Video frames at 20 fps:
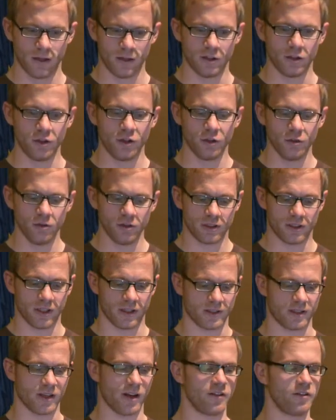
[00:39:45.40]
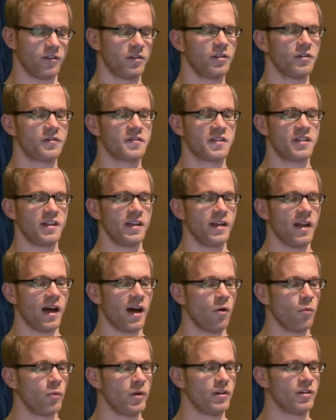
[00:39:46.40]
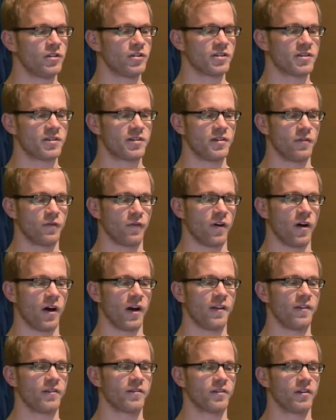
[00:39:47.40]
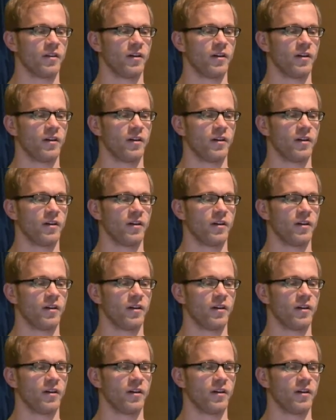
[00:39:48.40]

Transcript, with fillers: You use that. You've seen how we just defined